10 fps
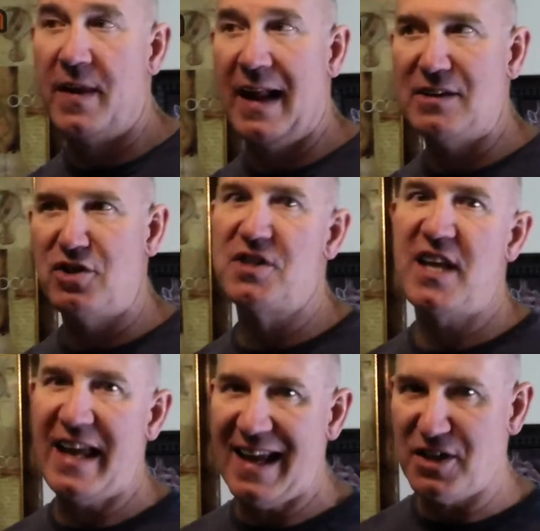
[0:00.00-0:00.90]
I should
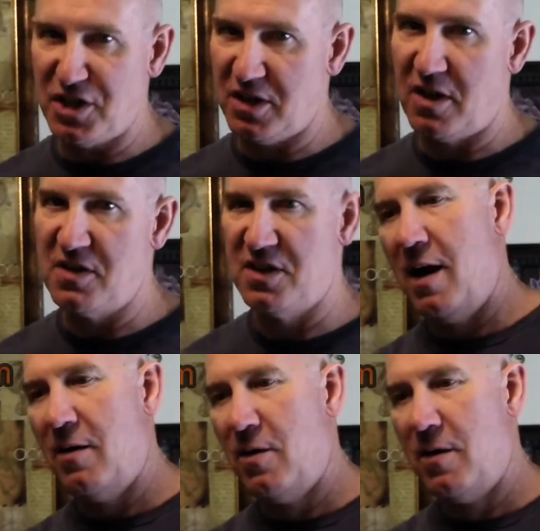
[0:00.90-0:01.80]
say engine, because
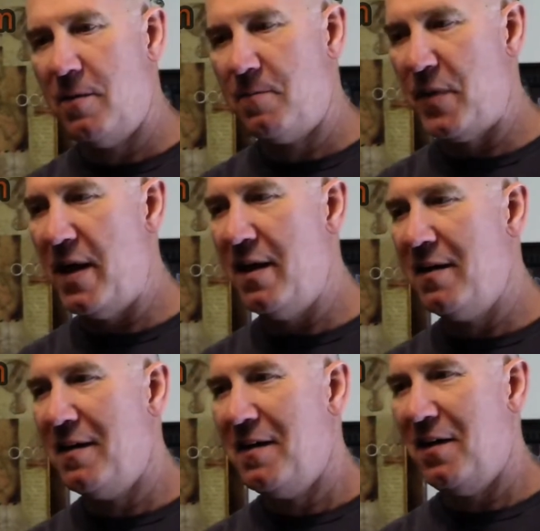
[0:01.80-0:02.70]

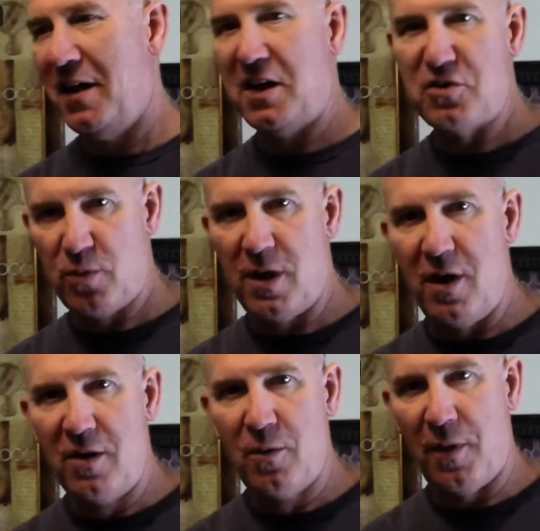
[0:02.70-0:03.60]
like a
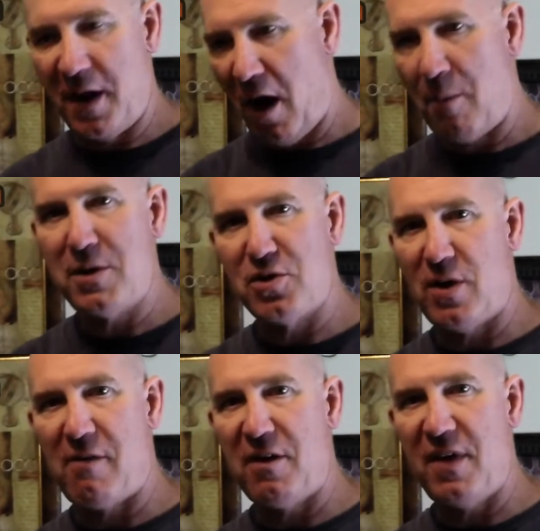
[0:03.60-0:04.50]
drill with an armature
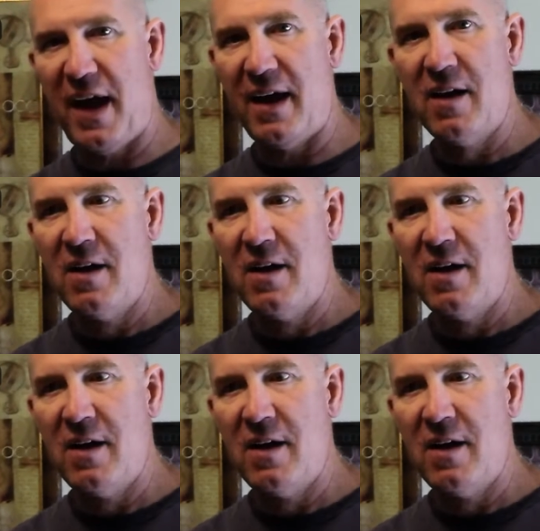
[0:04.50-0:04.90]
and everything,